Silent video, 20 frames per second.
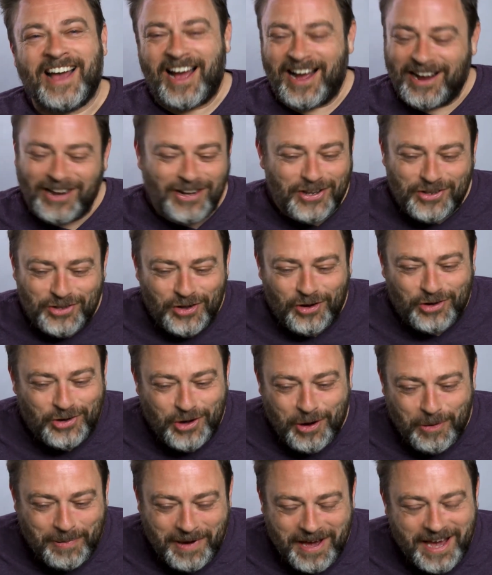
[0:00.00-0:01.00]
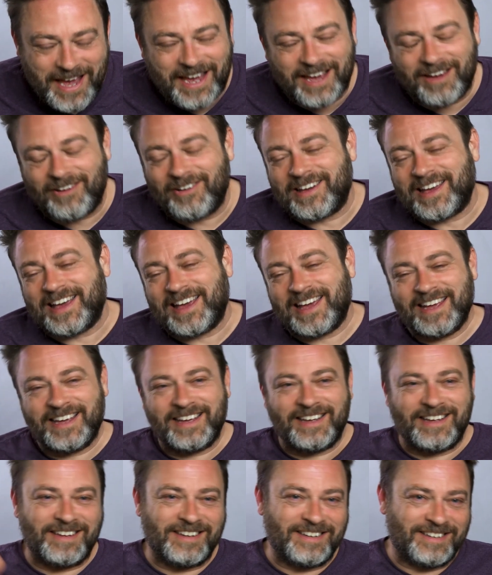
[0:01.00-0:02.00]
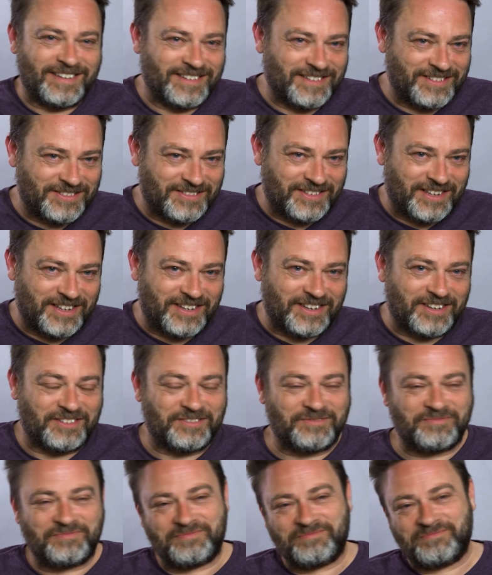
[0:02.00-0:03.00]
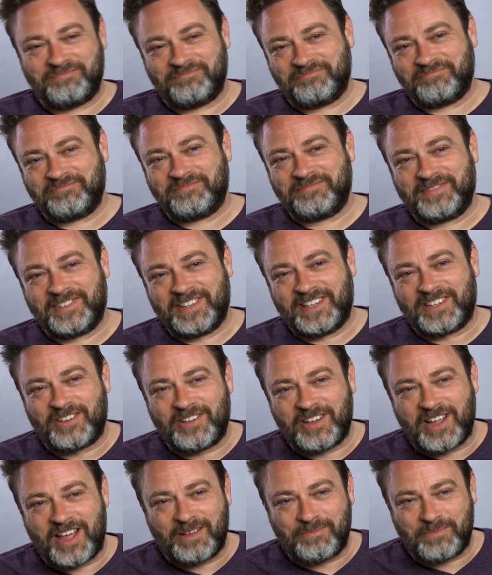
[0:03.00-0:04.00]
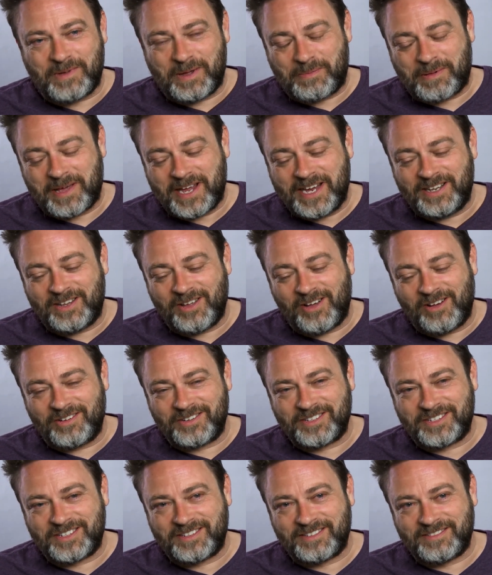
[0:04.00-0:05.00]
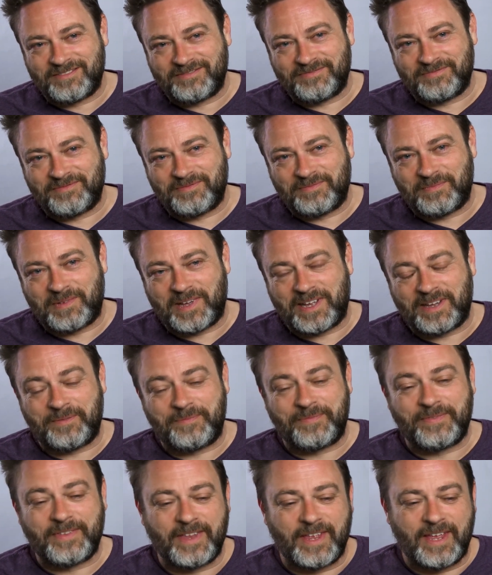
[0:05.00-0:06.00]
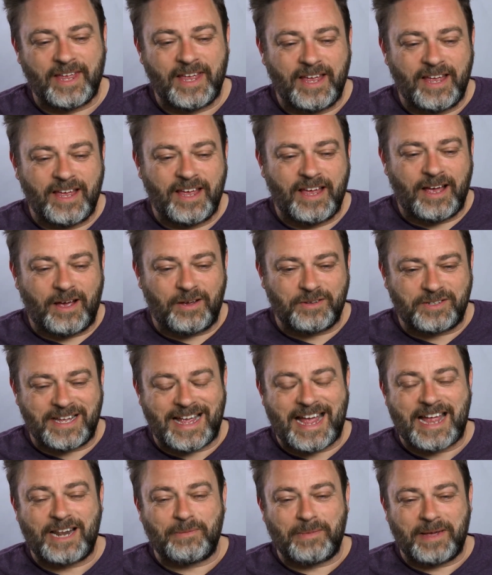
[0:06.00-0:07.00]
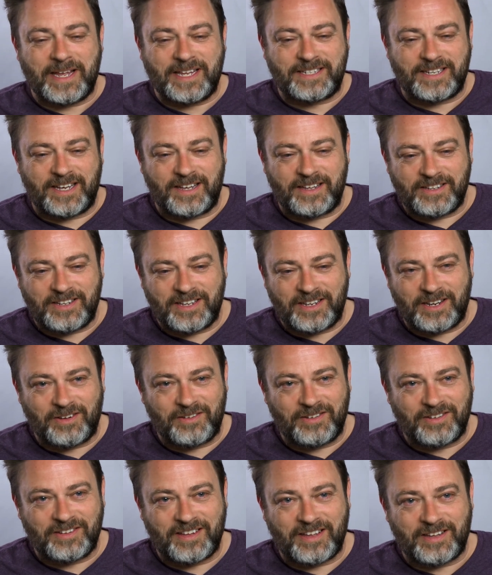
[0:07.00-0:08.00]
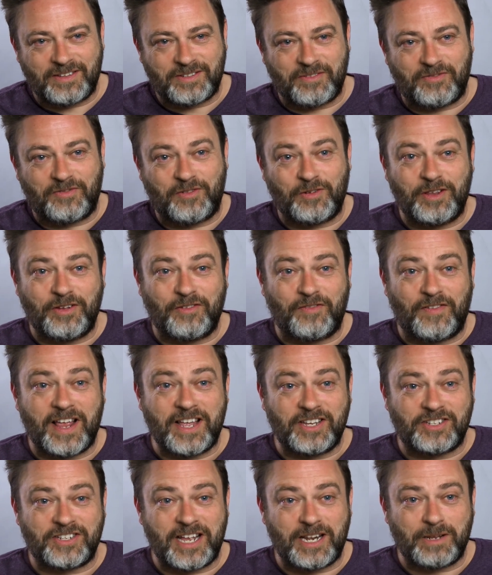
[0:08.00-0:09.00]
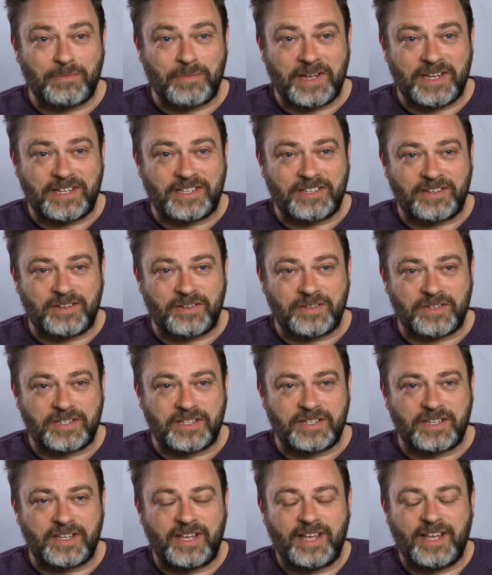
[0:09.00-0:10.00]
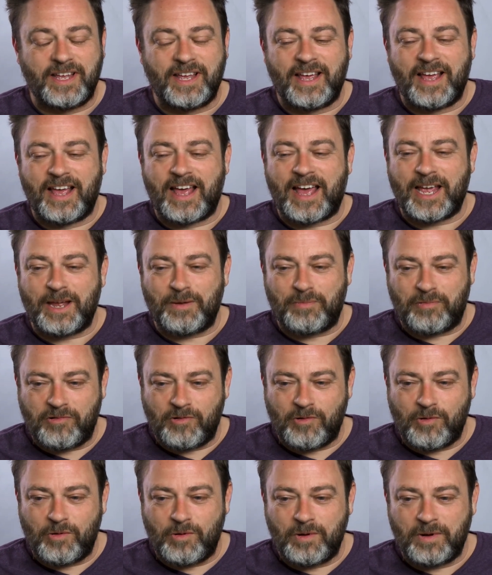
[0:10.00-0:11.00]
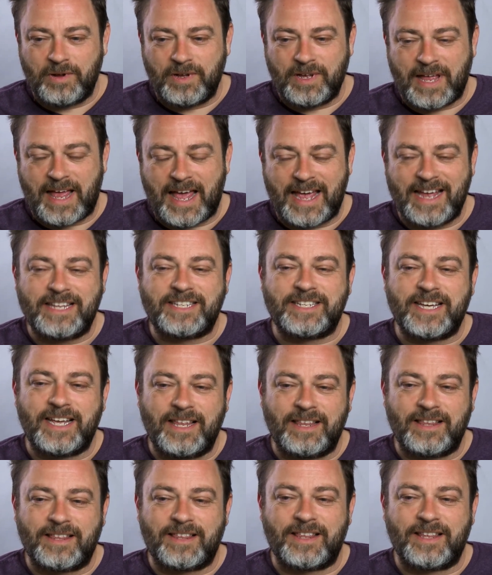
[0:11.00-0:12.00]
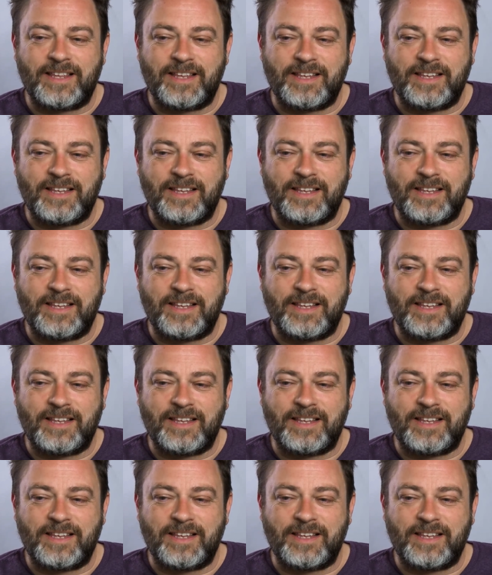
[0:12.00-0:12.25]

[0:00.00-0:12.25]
I'm going to dock your pay. Okay. You know, I had my pay docked. But I was an animator, you know. I was a fully fledged animator. It was April 18th,